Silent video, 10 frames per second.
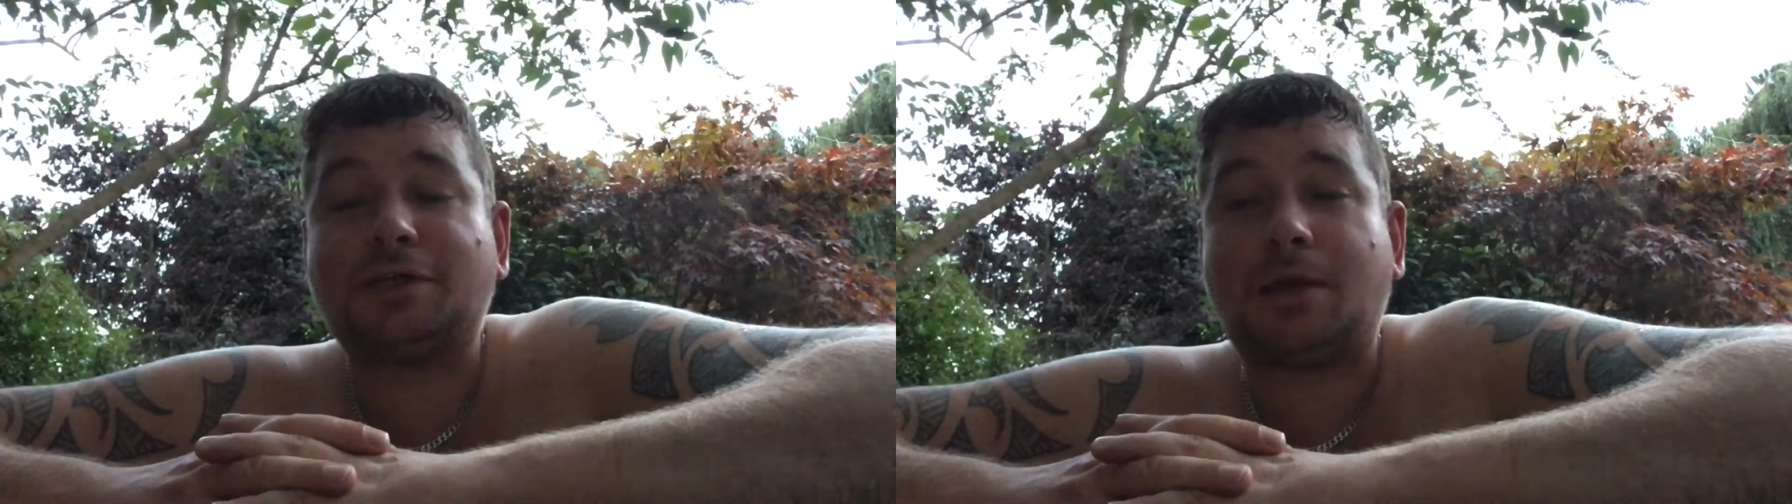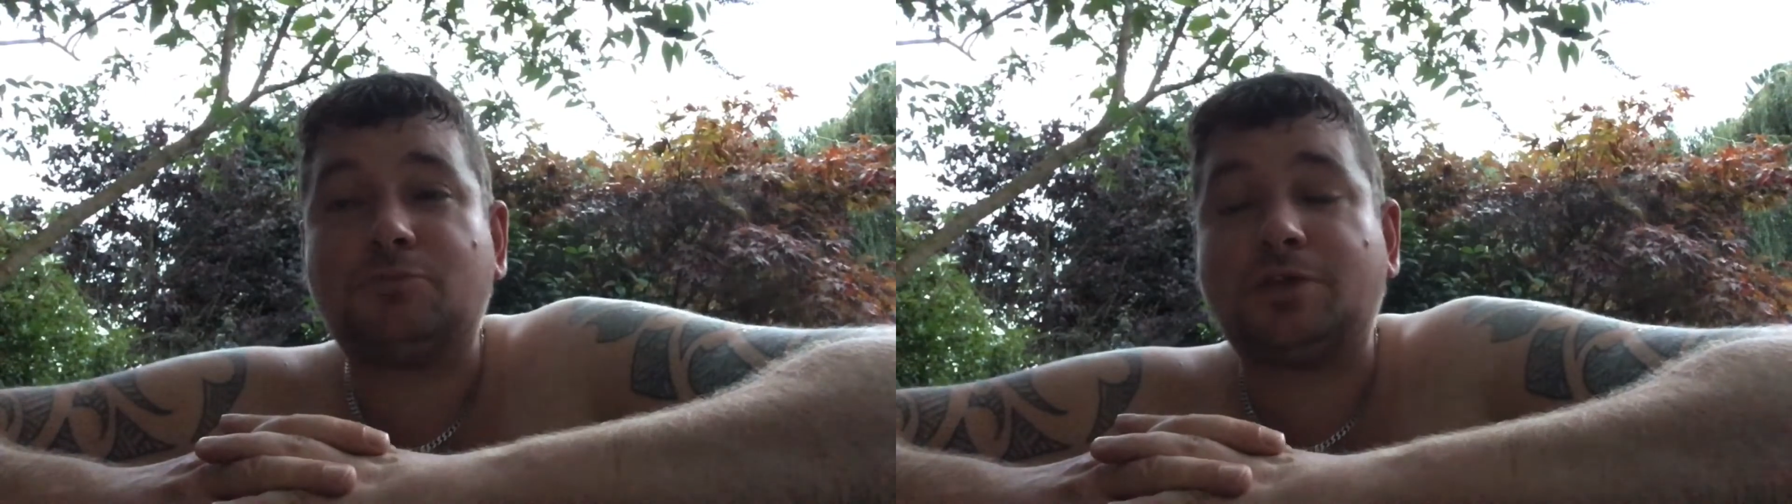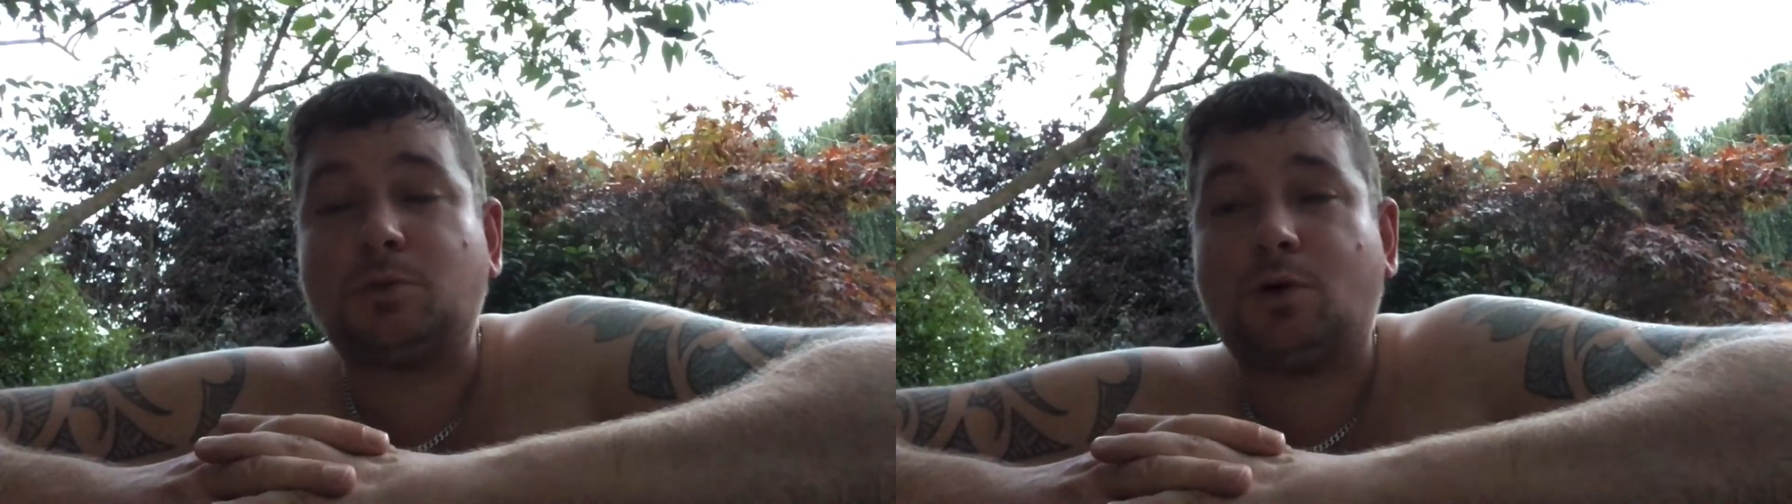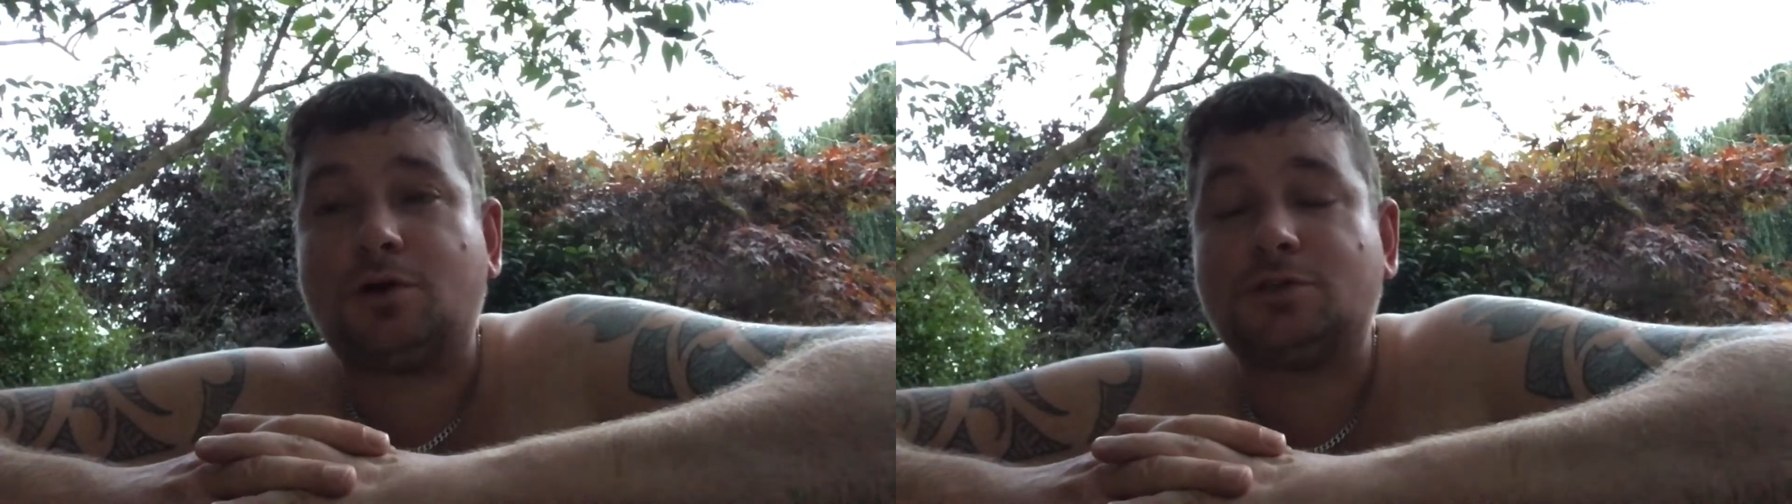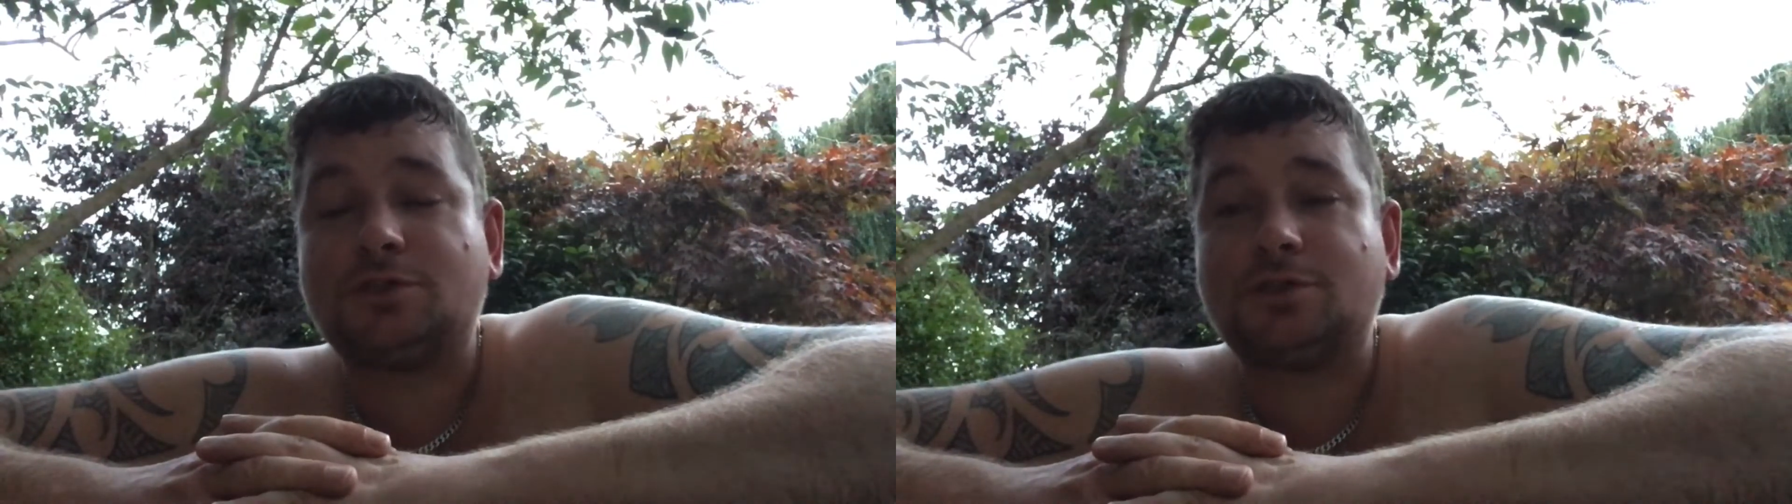Anne Marie
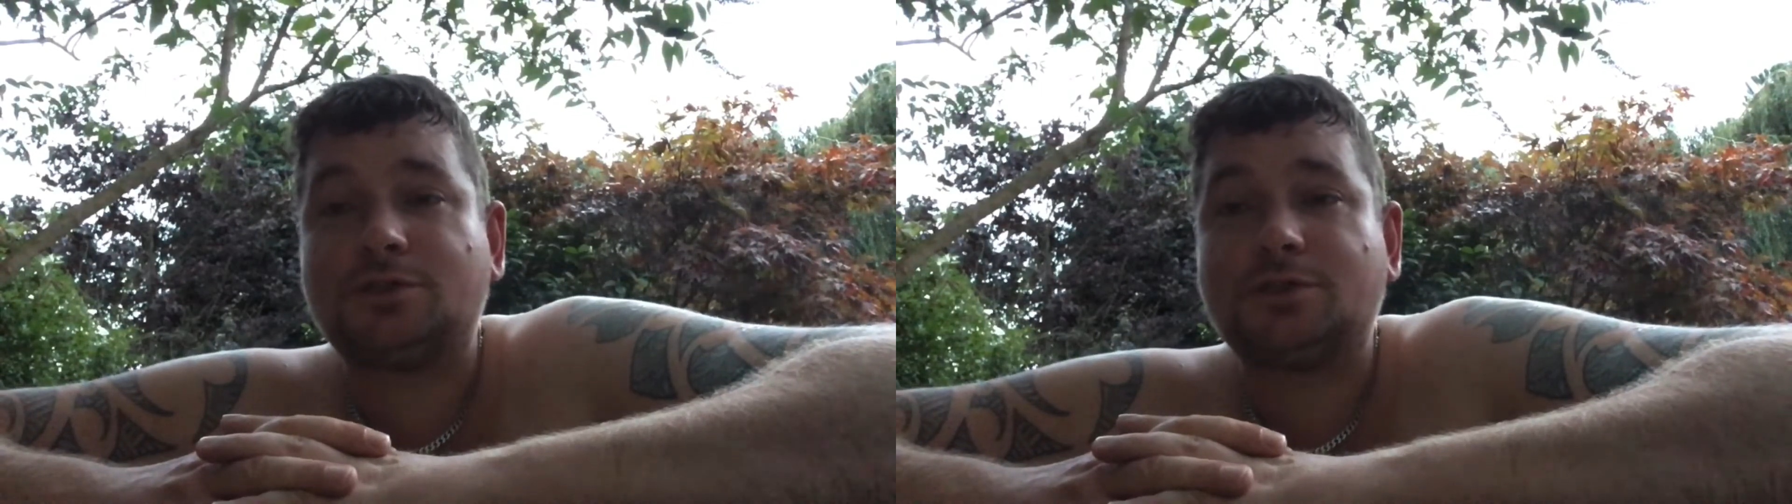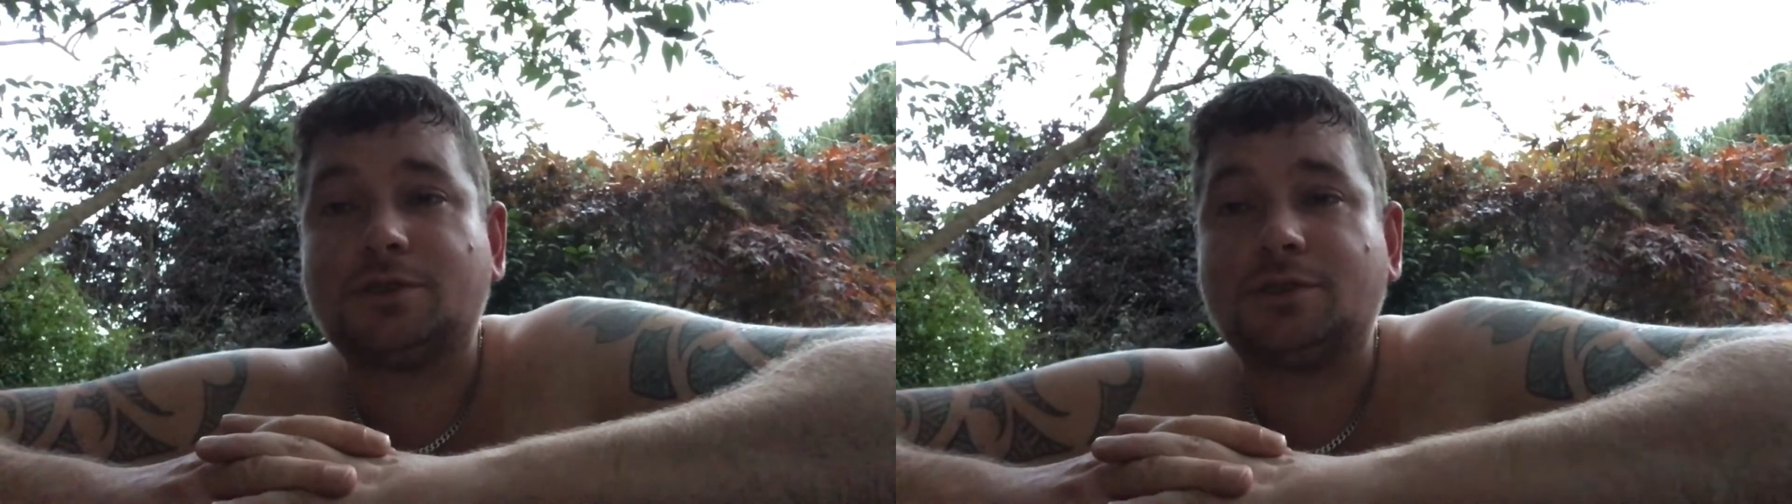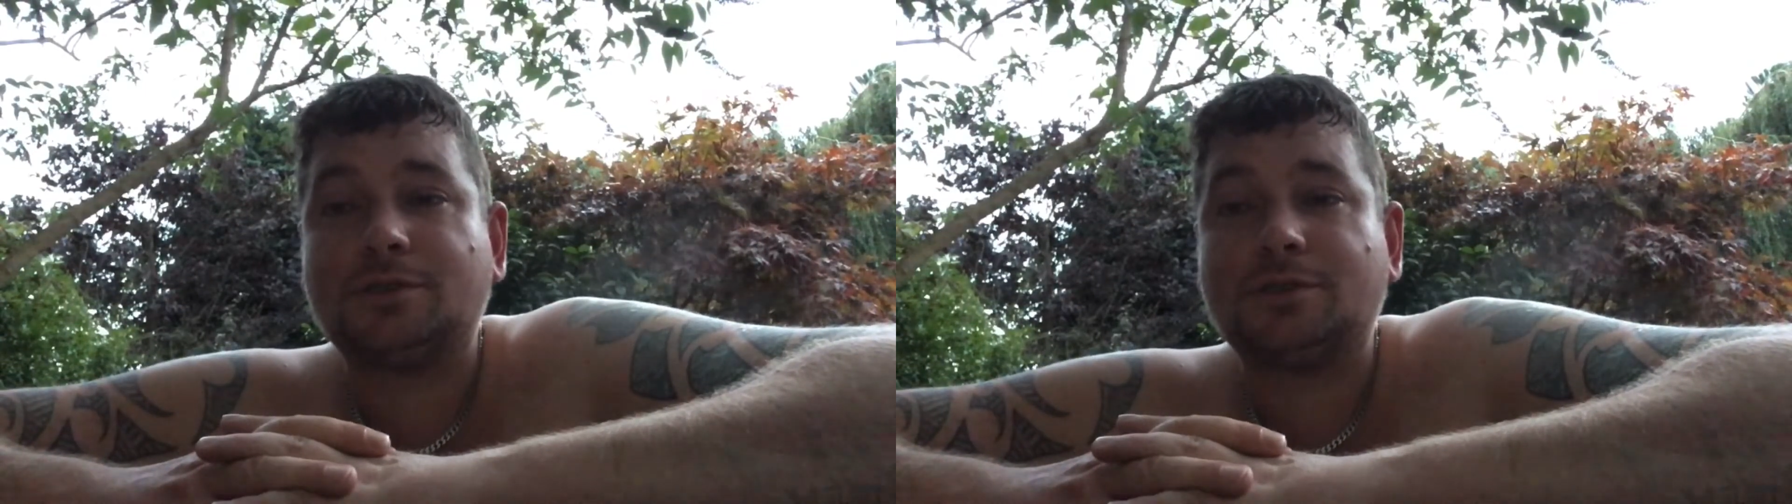Waters'